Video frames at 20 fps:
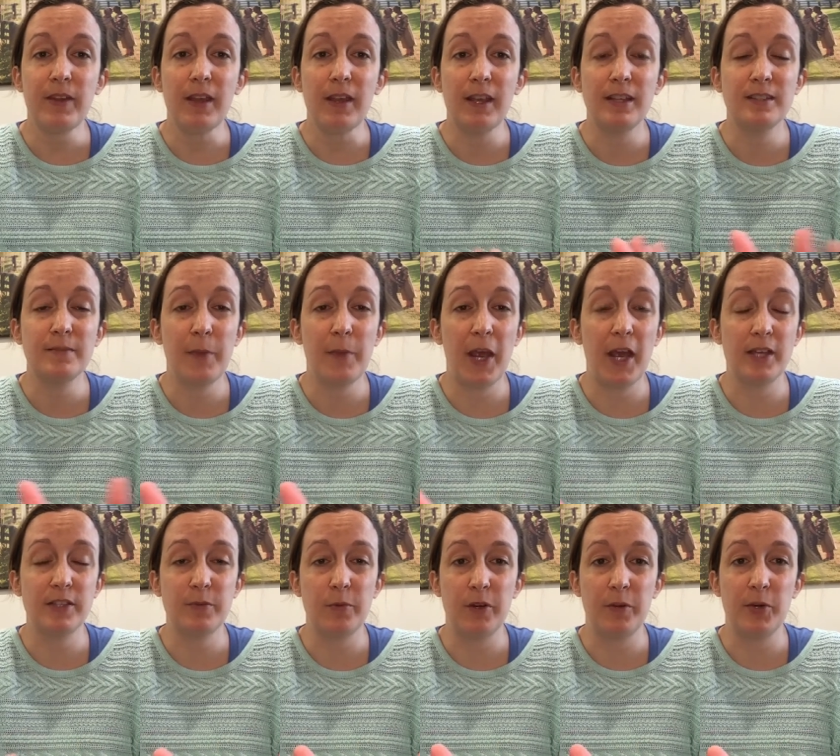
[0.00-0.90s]
it's
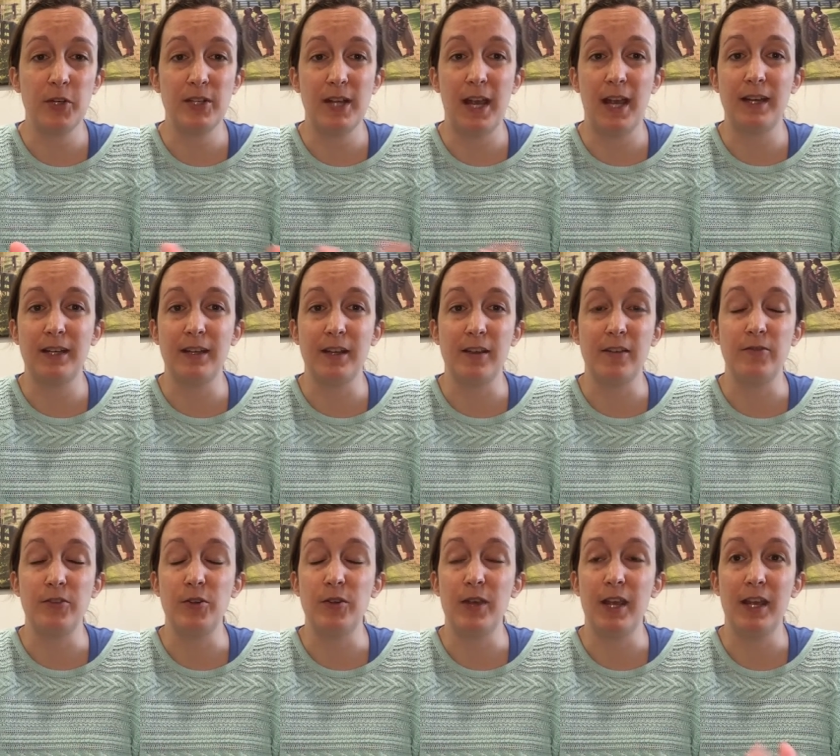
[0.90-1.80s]
password
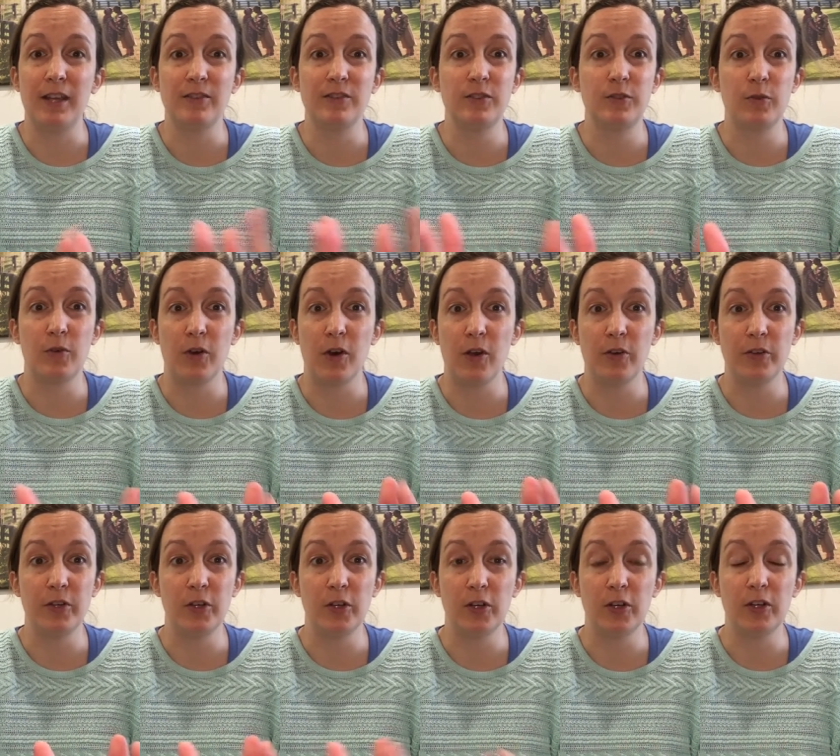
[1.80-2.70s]
protective. You can't store all
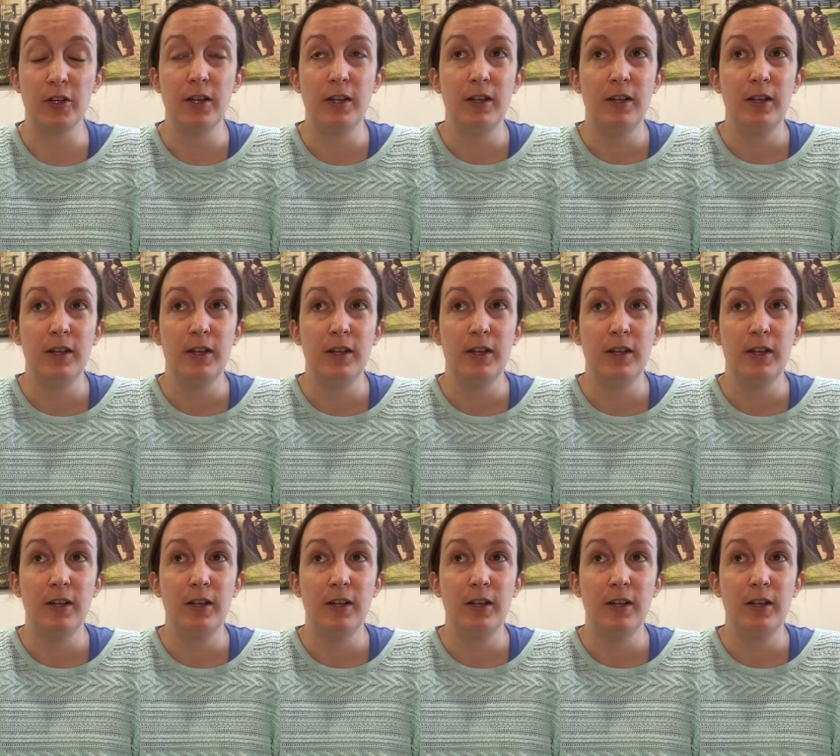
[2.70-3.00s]
your,